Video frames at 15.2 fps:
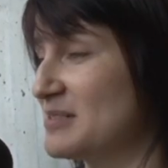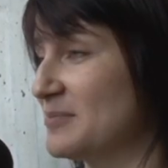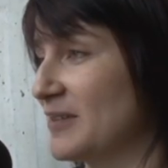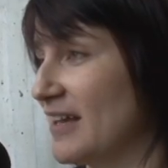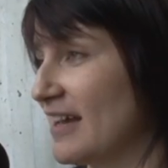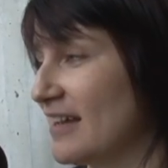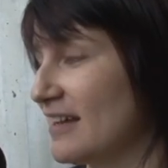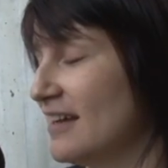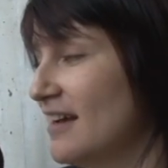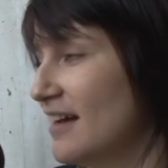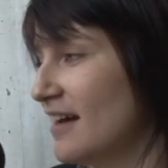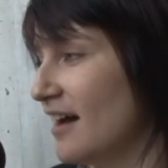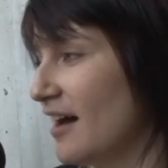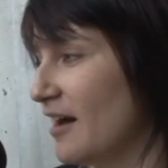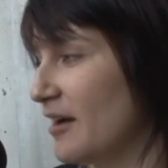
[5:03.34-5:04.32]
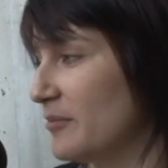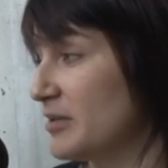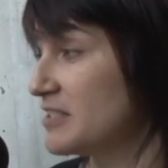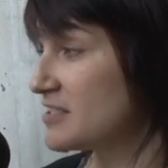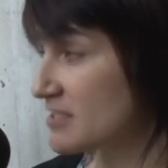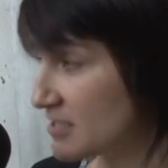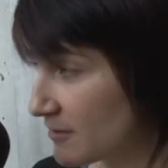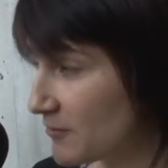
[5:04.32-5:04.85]
to play.
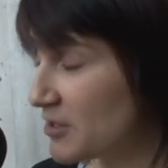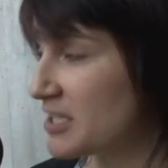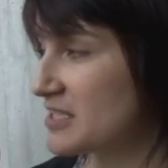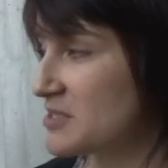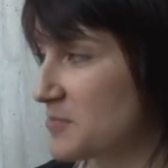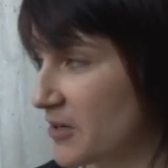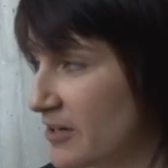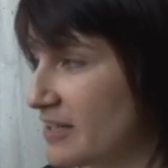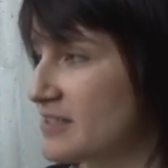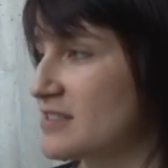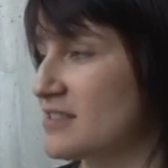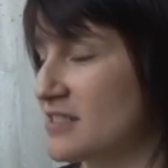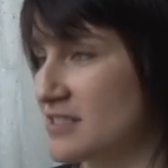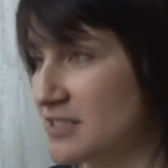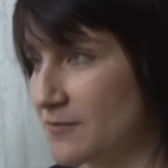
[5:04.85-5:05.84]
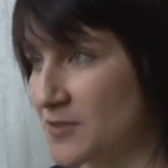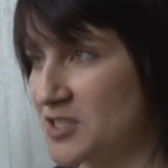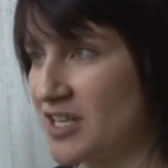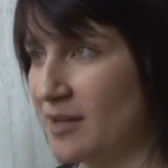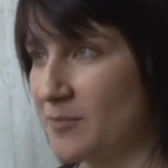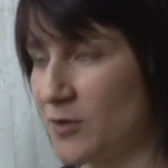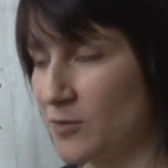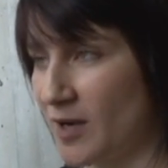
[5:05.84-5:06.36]
It's a different experience. It's a different
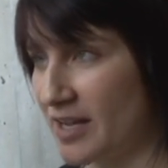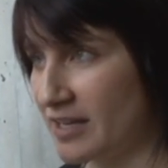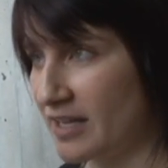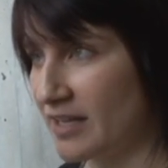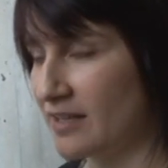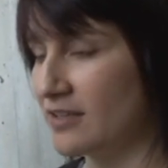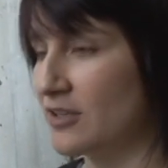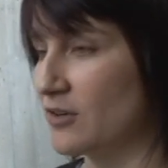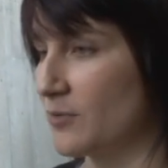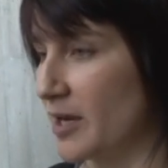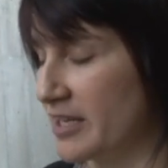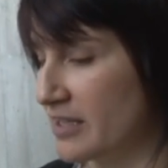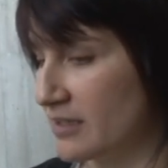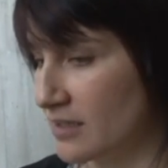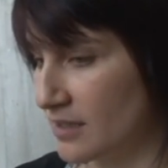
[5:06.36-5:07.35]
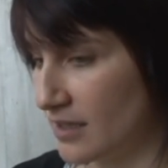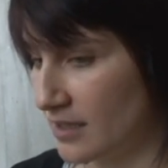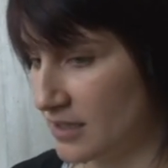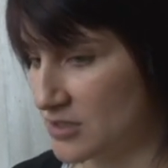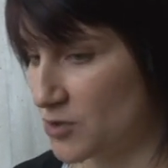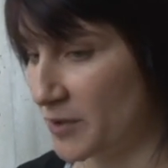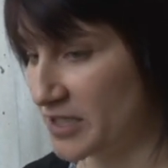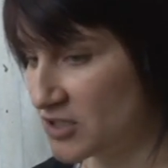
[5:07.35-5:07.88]
type of writing. You know, writing
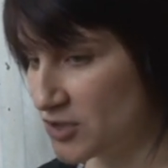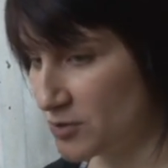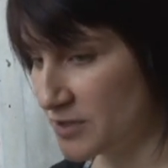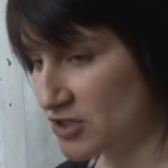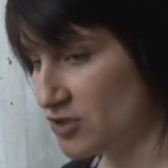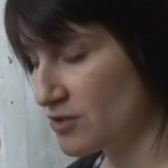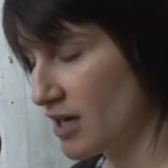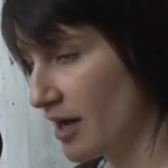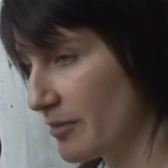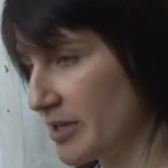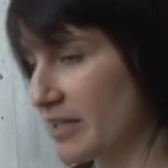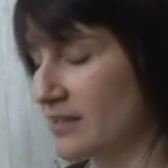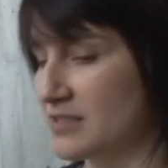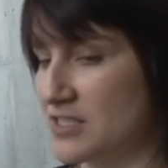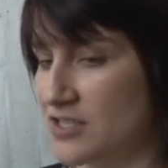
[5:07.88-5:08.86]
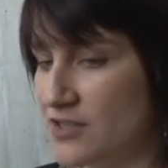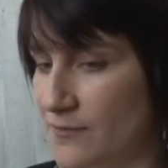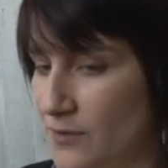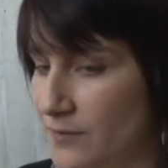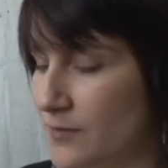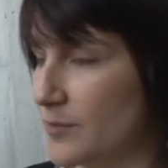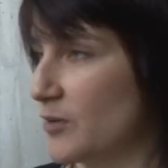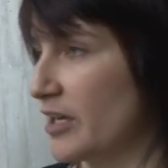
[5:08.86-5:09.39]
a 22-issue comic is
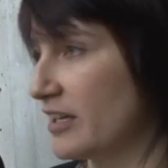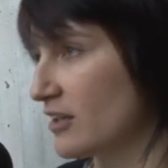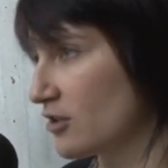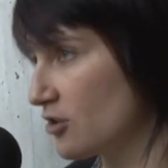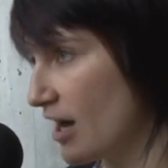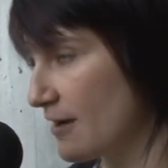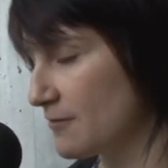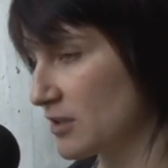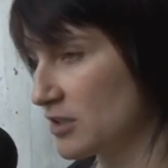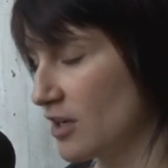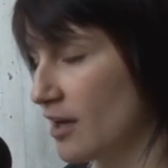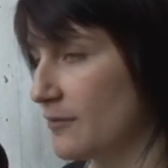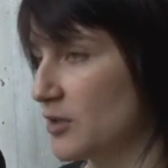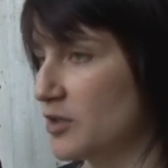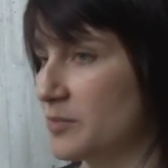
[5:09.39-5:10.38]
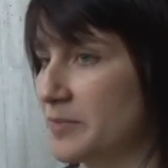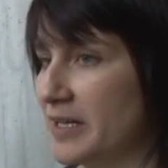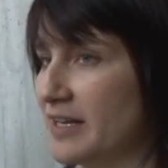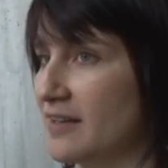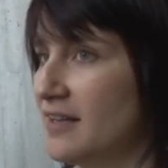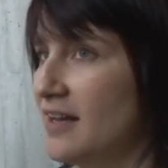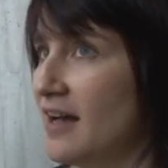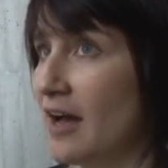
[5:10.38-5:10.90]
different from writing a graphic novel,
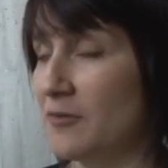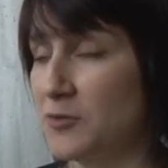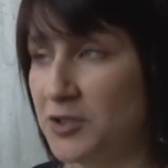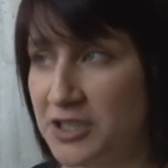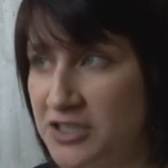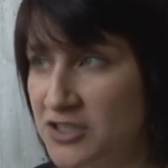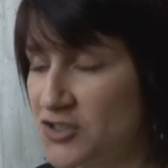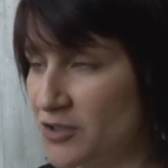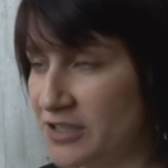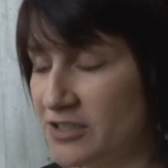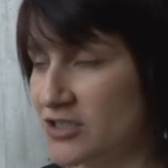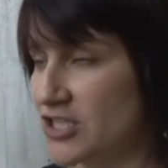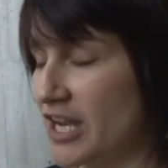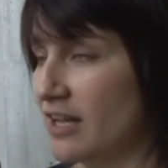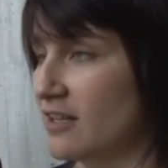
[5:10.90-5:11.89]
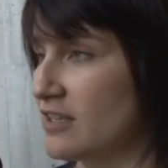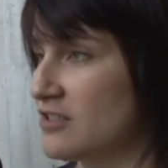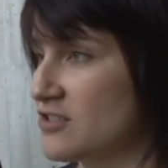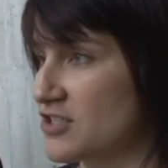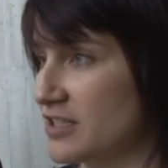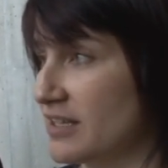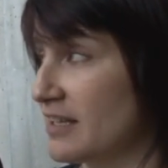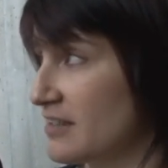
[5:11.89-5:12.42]
but I've really enjoyed the
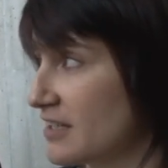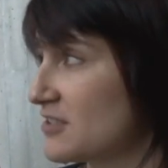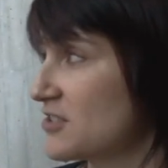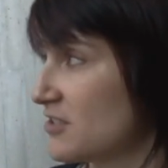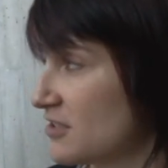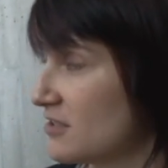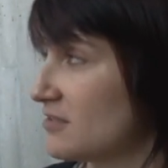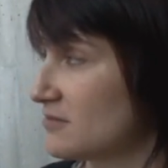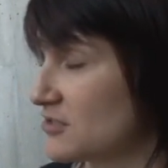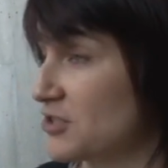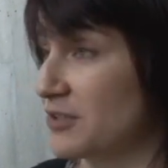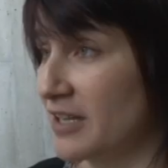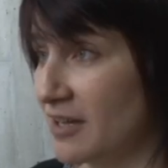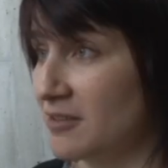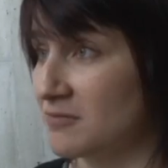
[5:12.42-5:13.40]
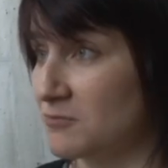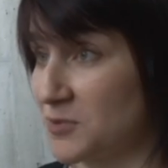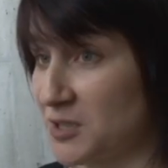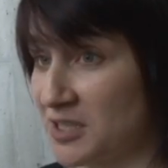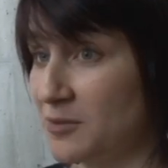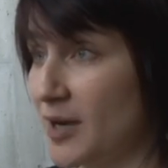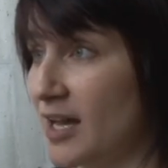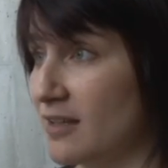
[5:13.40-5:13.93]
challenge, and I think it's going to turn out
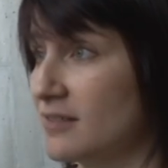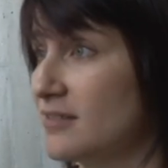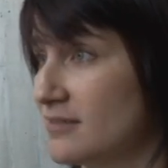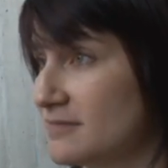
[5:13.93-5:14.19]
really well.